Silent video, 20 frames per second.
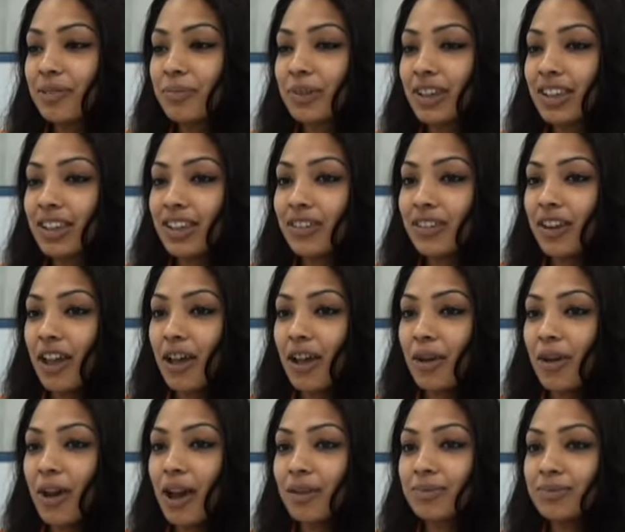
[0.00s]
but, you know,
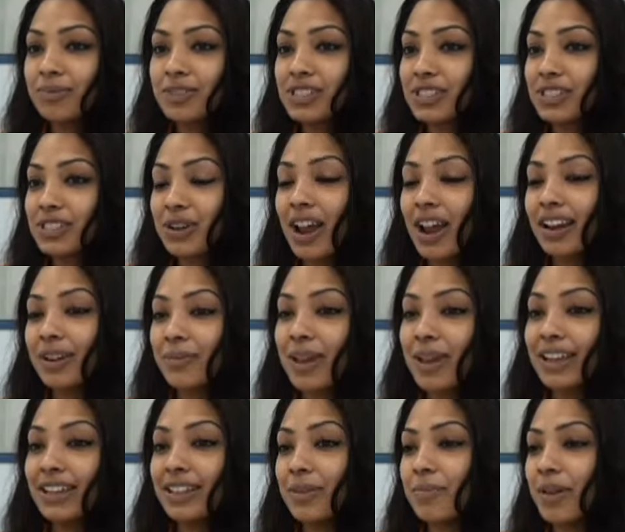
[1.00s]
I'm just trying to
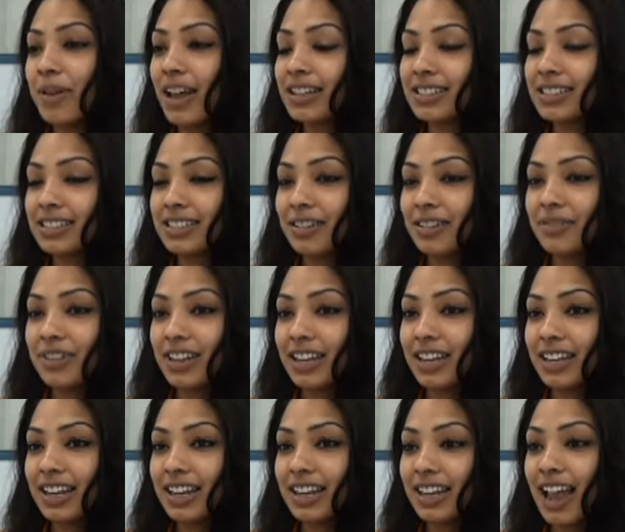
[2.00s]
make the best of
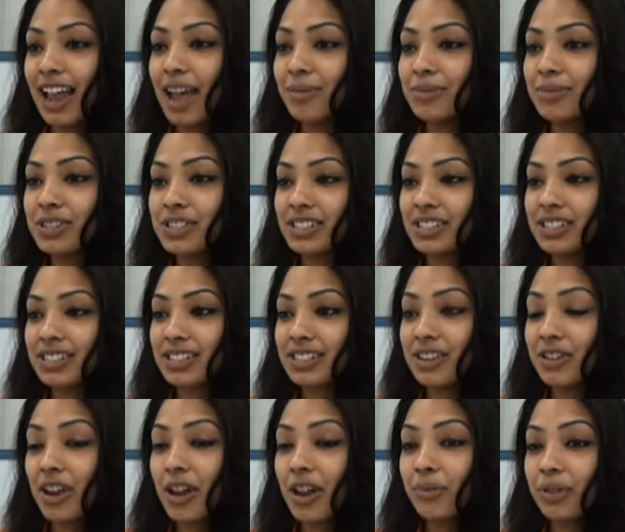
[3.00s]
it. And I'm just,
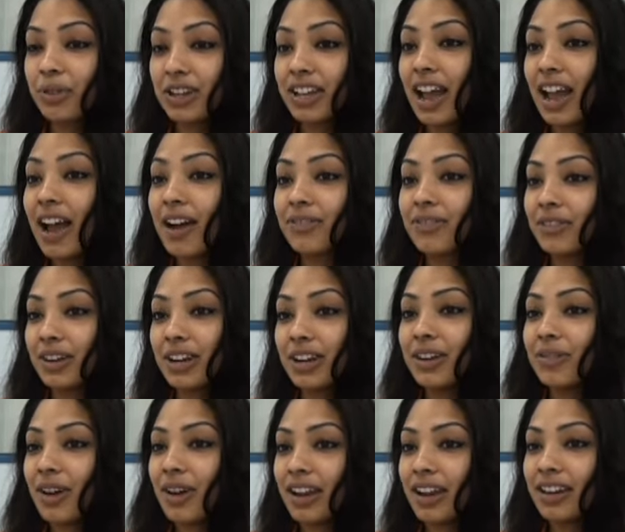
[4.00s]
you know,
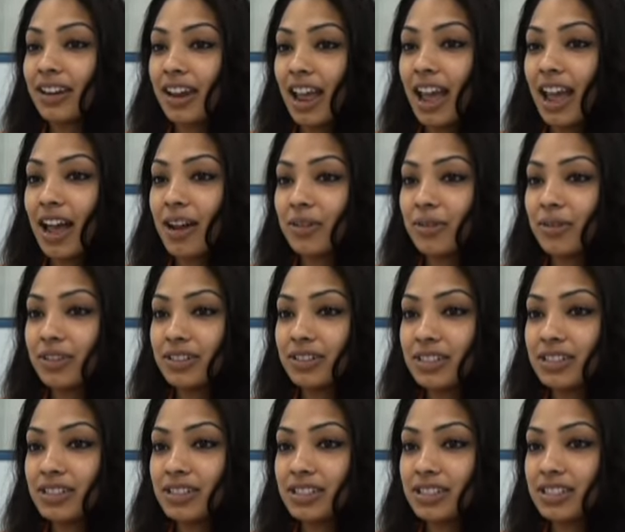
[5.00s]
recovering right now. And
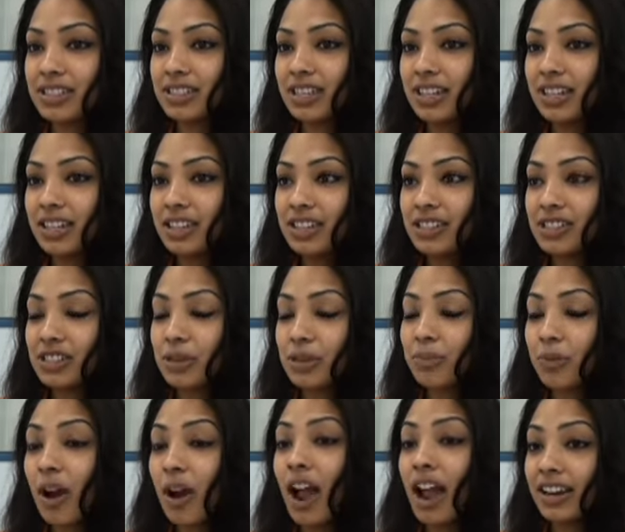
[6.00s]
just
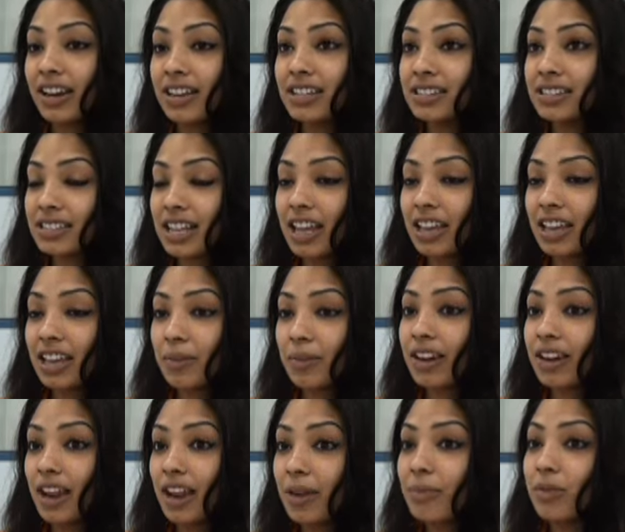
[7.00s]
sobriety is, like,
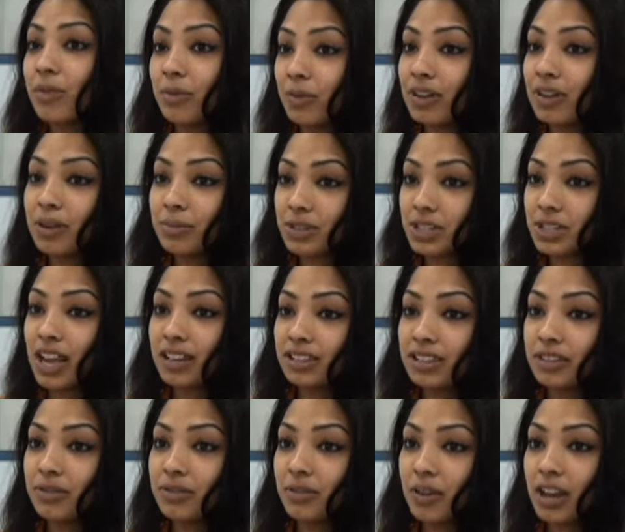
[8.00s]
my number one
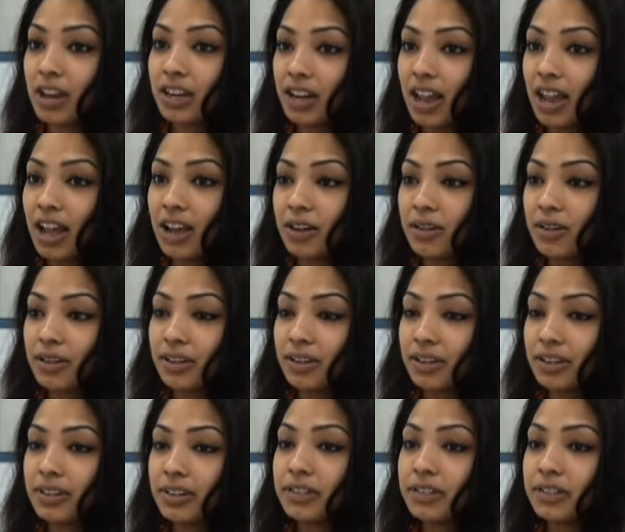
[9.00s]
objective right now.